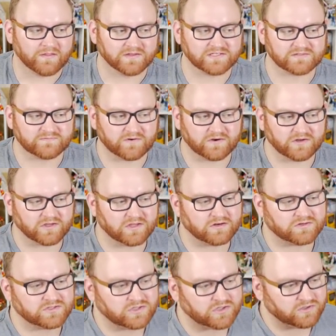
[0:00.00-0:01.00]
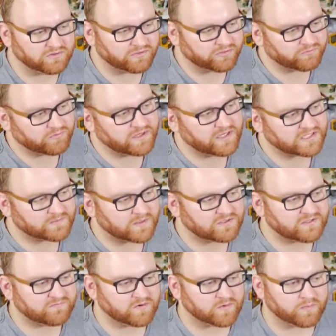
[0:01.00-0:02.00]
This is very good on turn three,
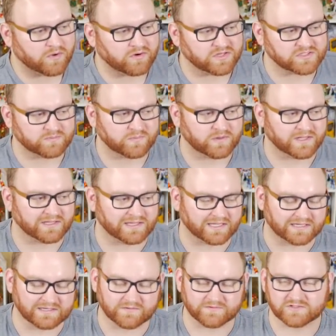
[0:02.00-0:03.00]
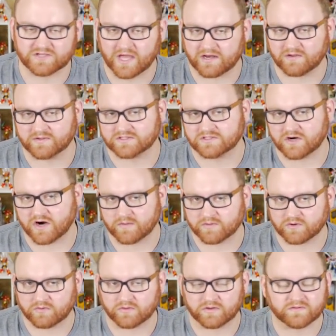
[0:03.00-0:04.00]
especially if your opponent is playing like a Death Shadow, a
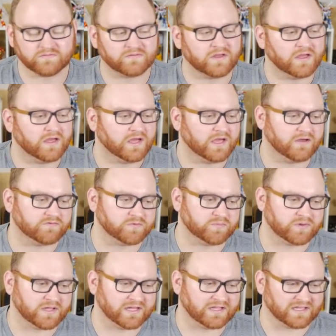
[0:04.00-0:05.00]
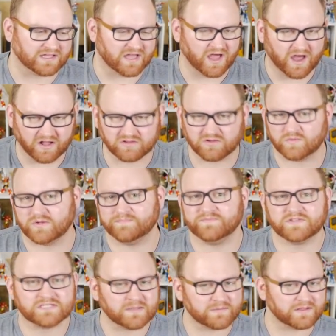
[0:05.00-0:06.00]
Tarmogoyf, if they're playing like a Hollow
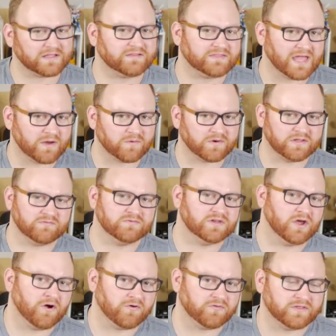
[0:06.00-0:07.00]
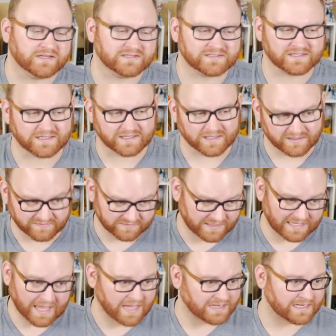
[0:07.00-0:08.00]
One, something like that where you know that it's like
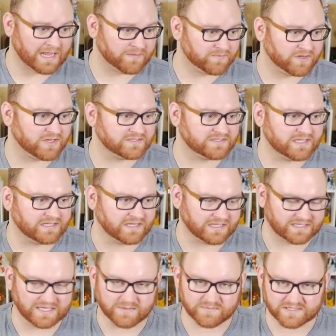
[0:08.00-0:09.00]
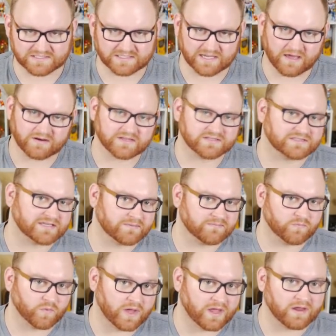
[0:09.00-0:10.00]
they got it out because they like gimmicked it out in
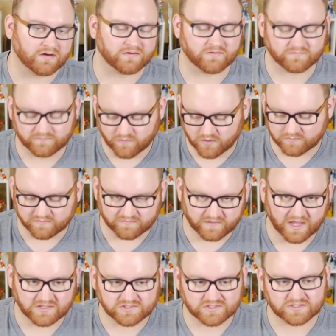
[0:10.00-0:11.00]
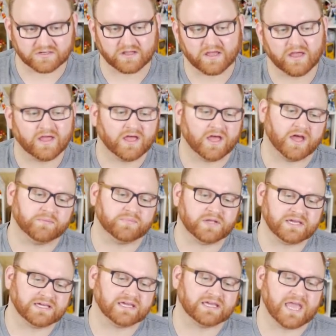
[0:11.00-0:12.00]
some way or form or fashion. Uh,
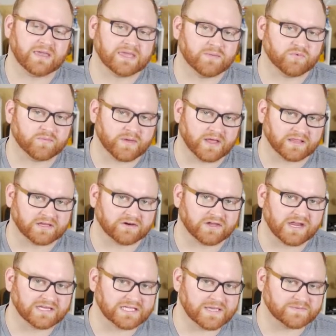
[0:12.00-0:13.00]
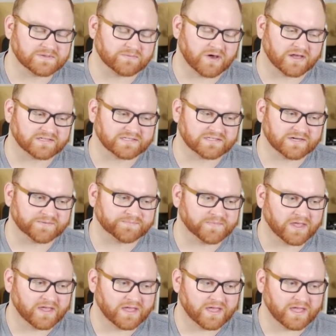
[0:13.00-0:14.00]
playing a Gatekeeper Malakir kind of keeps them honest there
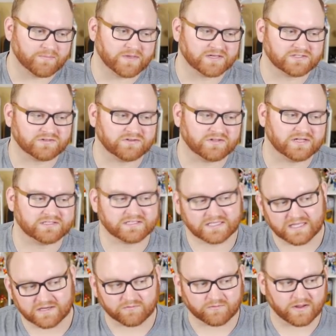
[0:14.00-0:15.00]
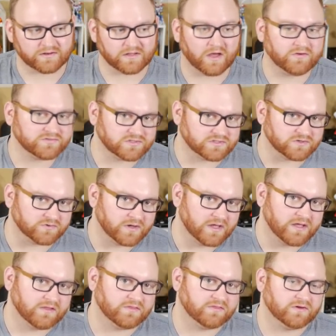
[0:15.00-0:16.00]
and makes sure that it's getting around also
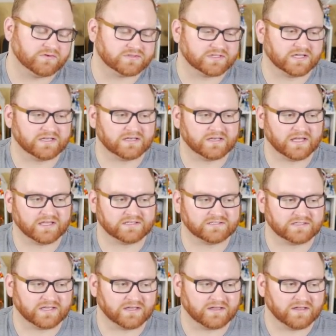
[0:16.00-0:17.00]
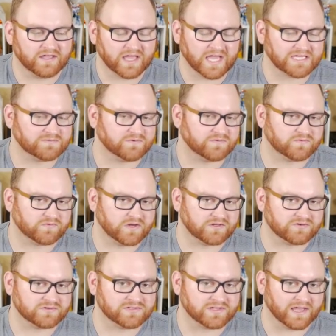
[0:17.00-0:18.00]
those uh, nice uh, hexproof
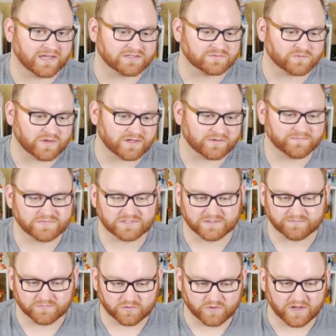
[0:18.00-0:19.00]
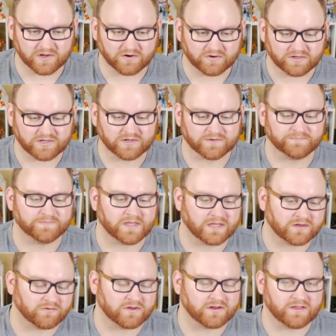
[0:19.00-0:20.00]
creatures as well. So great card here
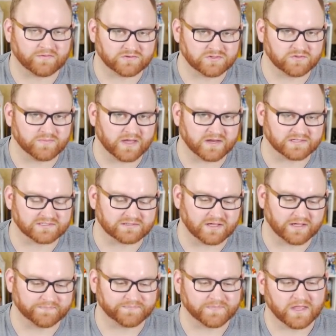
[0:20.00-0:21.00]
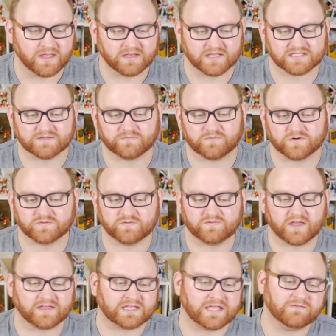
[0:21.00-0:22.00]
and great at the two mana slot. Next up for us,
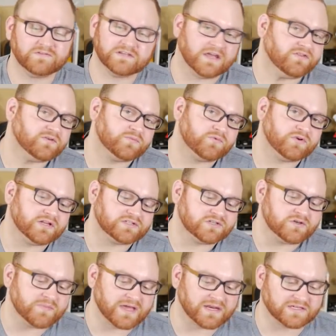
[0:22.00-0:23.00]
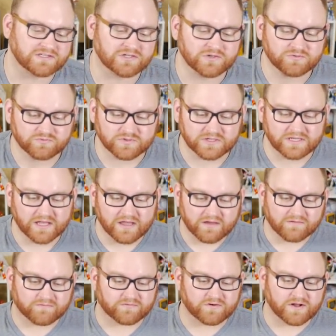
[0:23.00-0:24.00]
we've got Gifted Aetherborn and two mana two three
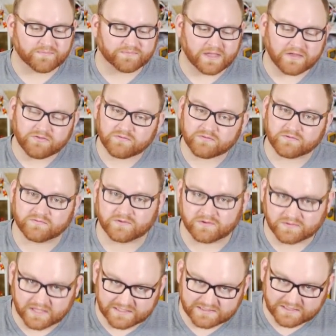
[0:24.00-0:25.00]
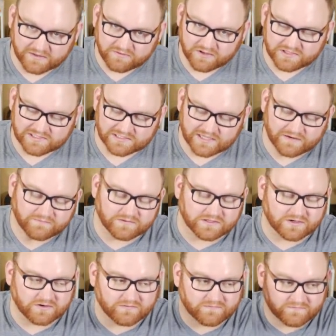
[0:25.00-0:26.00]
from Aether Revolt, a Death Touch
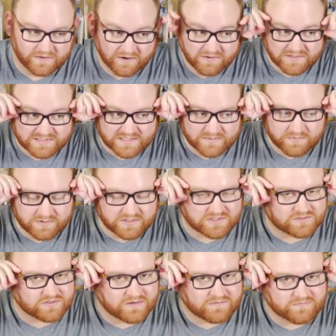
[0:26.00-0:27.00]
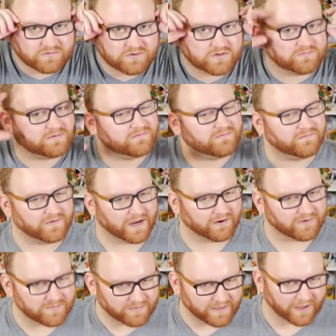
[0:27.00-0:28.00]
lifelinker. Very simple and straightforward, but
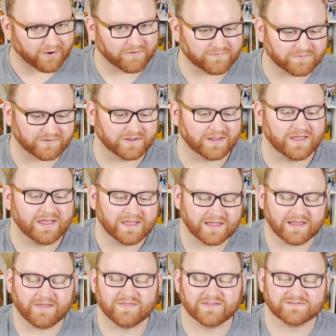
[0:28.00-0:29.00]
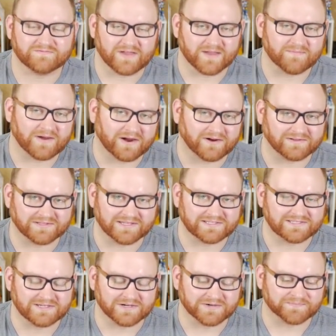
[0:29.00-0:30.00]
very powerful in this vampire
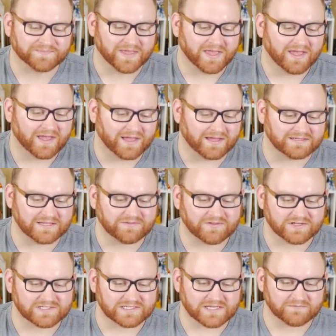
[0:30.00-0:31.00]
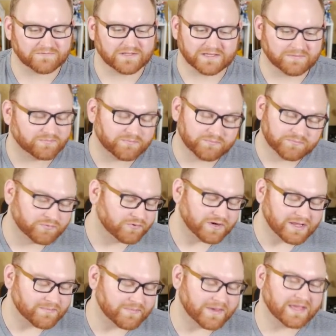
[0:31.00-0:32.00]
list here. Uh, Death Touch lifelink,
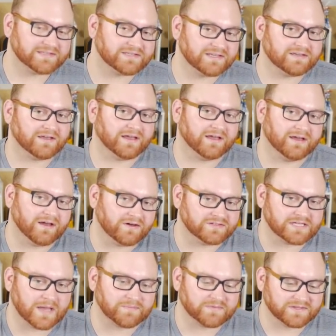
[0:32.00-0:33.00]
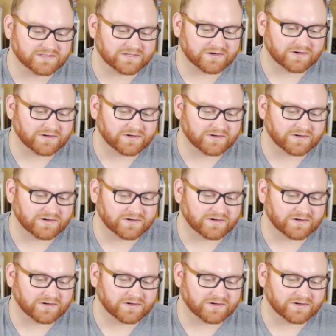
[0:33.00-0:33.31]
pretty amazing uh, on top of this